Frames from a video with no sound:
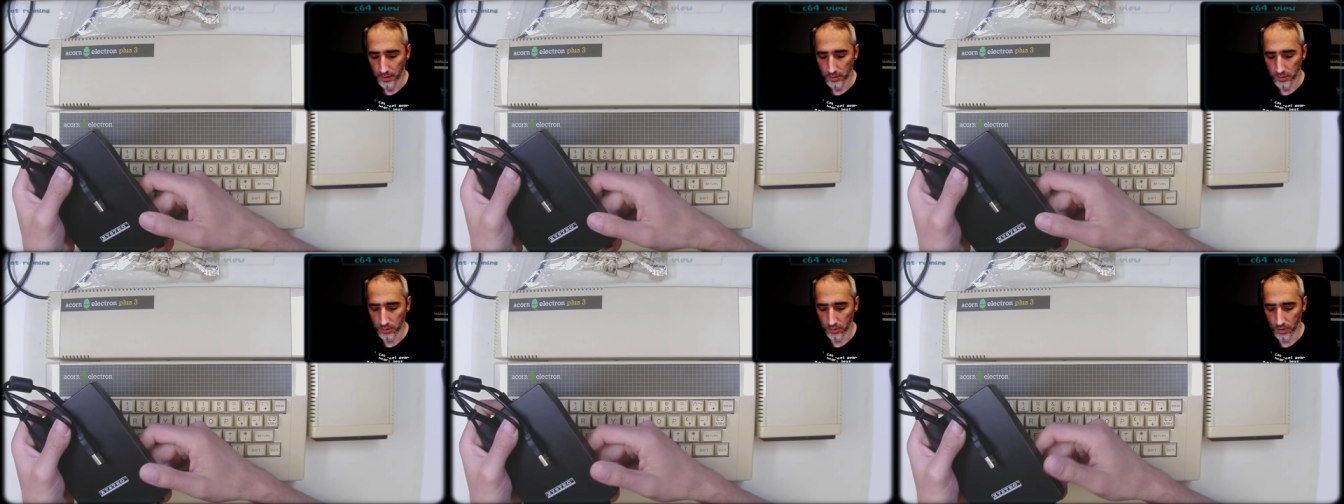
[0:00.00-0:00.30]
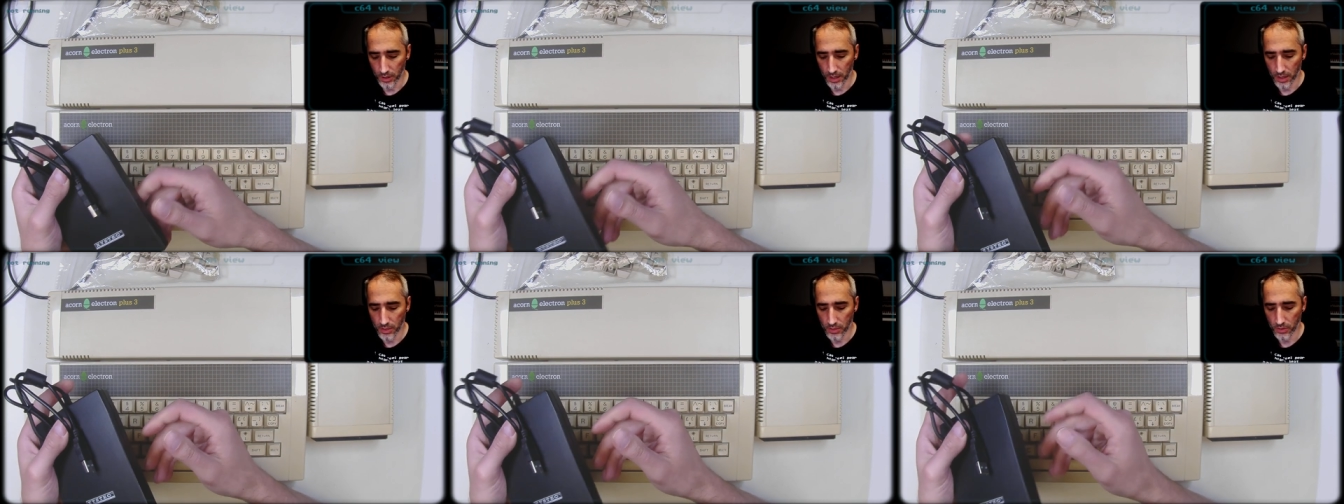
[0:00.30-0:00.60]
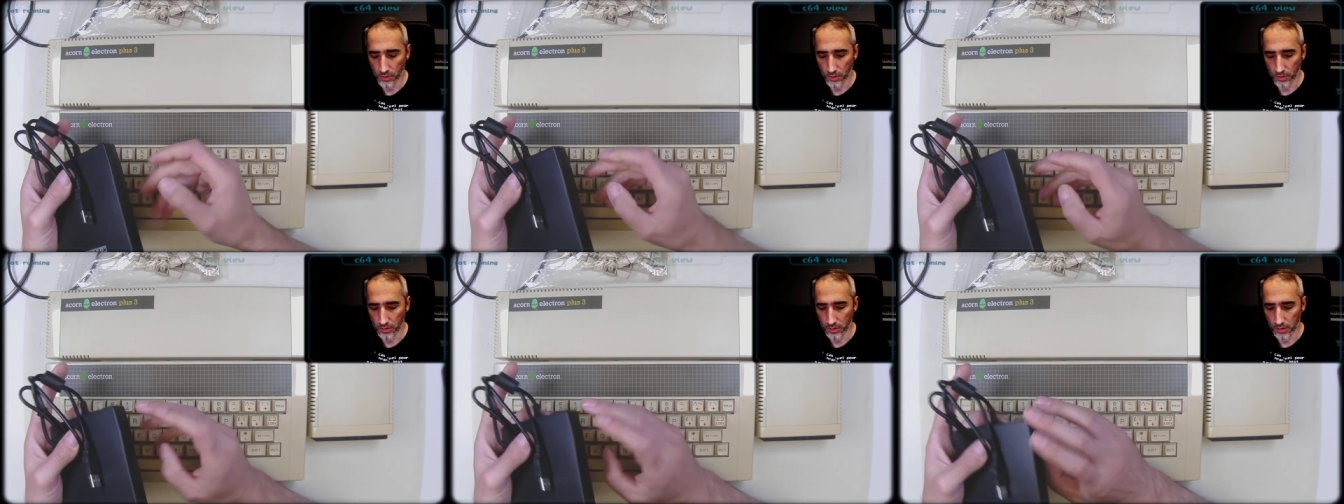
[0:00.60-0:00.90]
So I
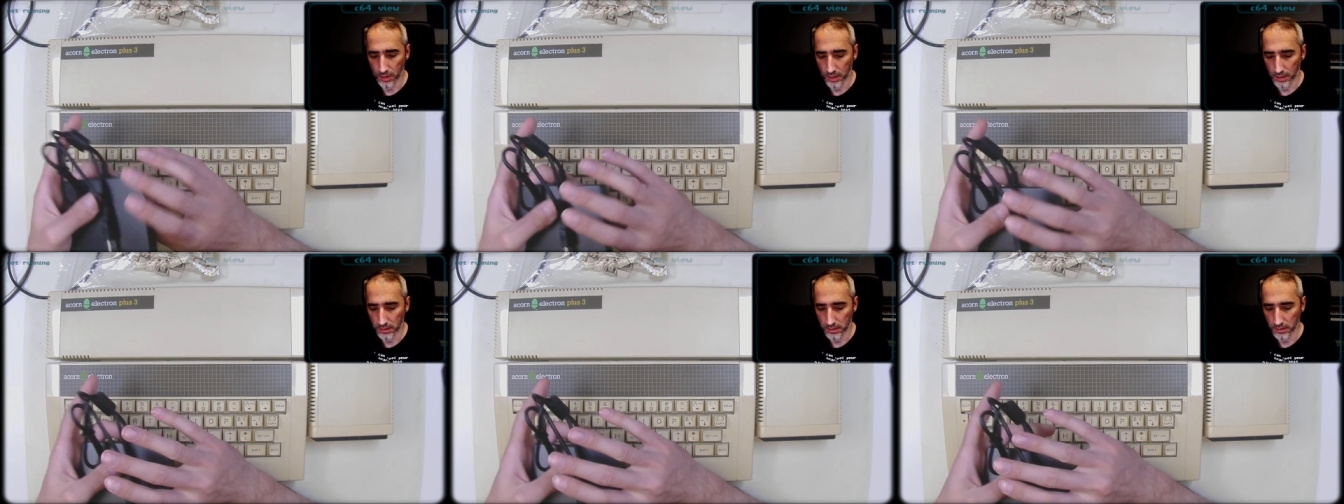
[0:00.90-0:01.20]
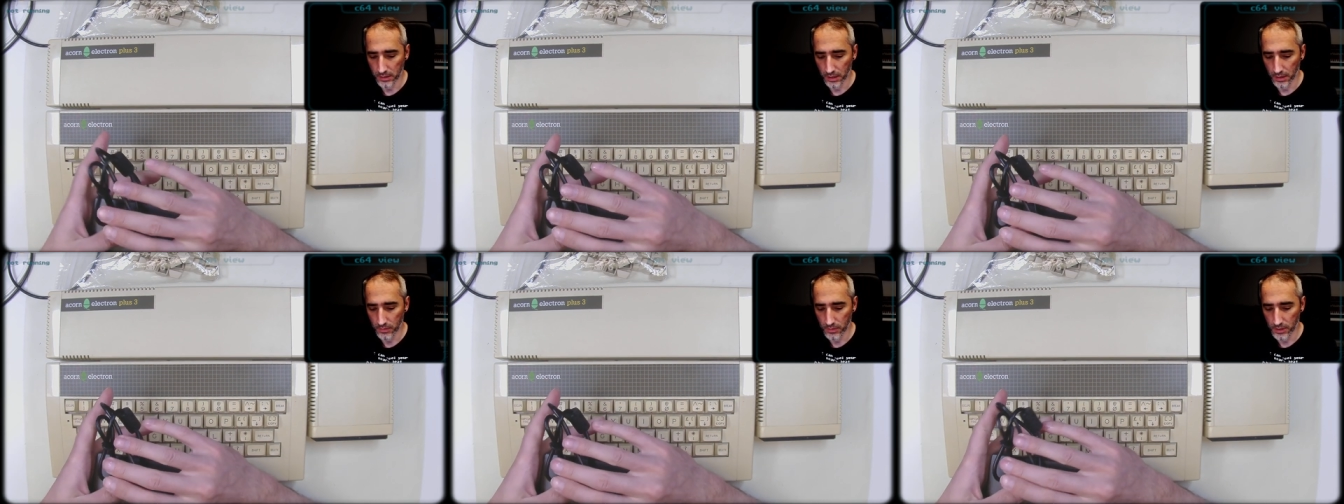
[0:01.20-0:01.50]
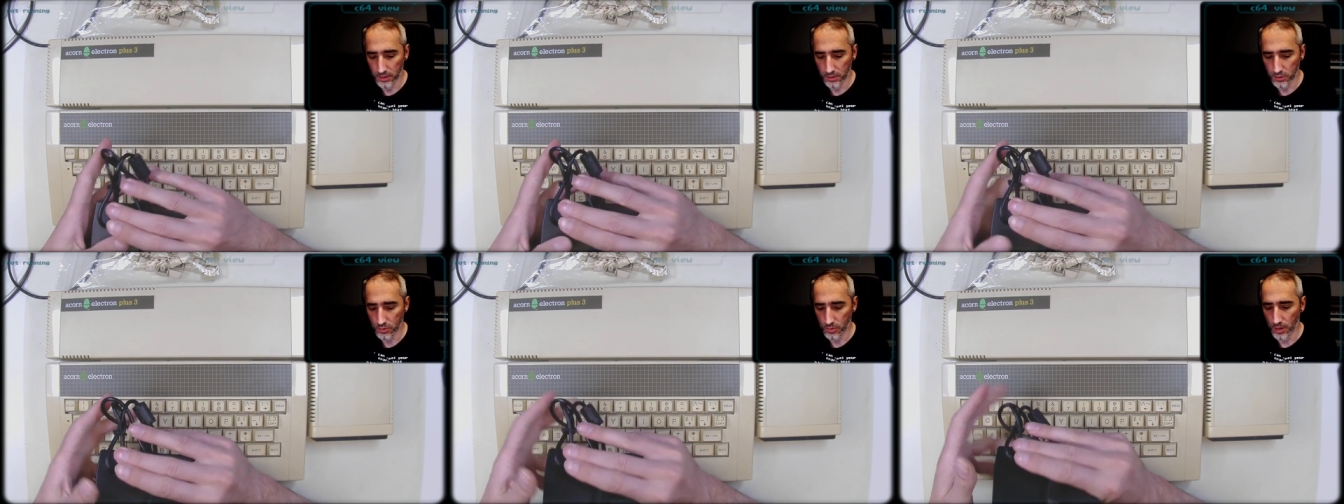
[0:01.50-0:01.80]
thought, let's give
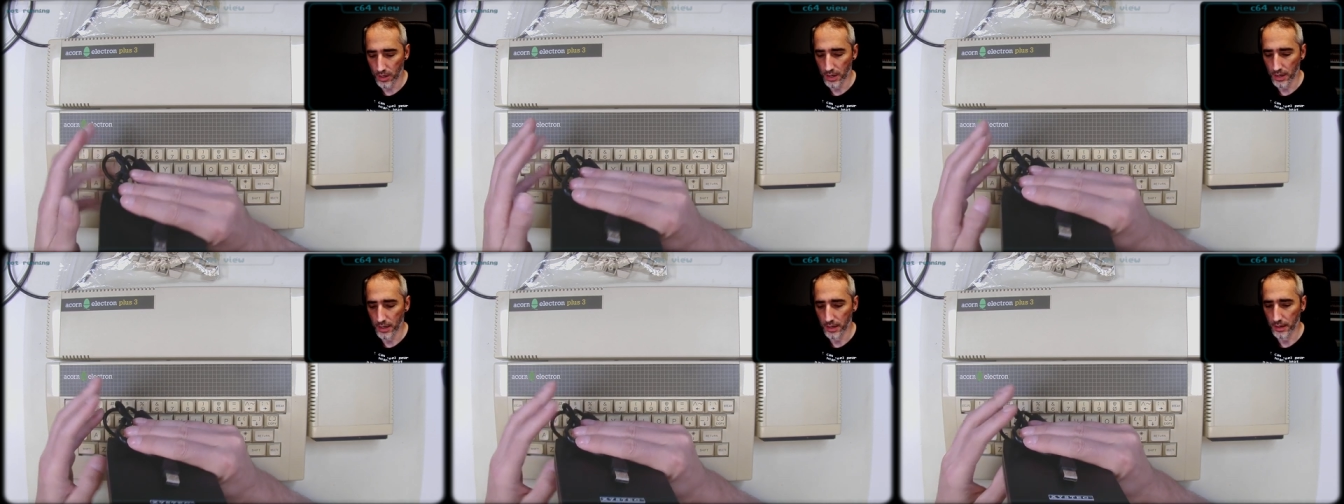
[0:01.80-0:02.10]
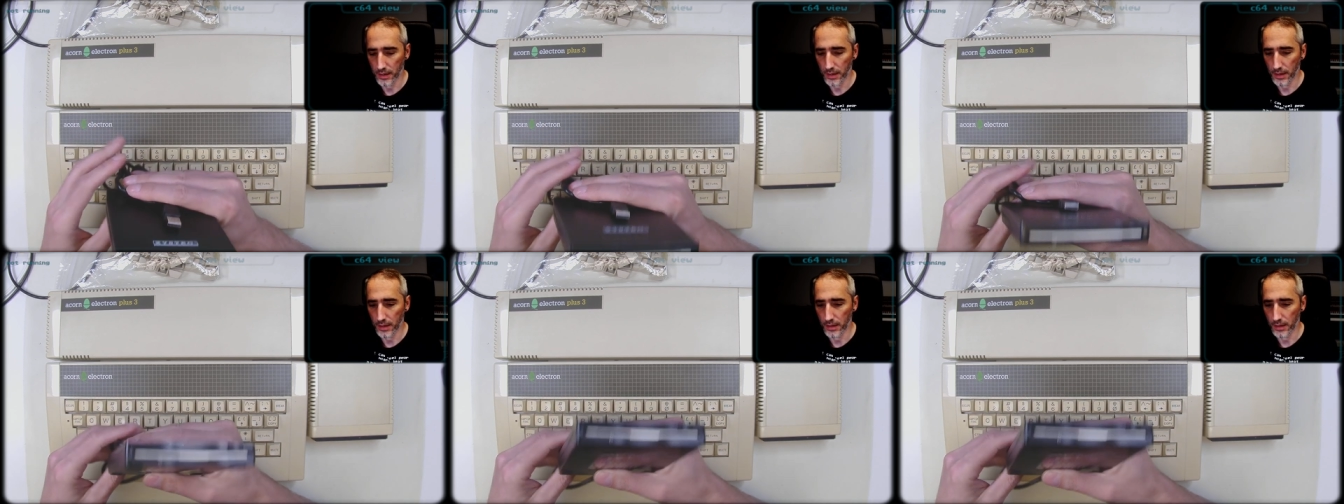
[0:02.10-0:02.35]
it a try,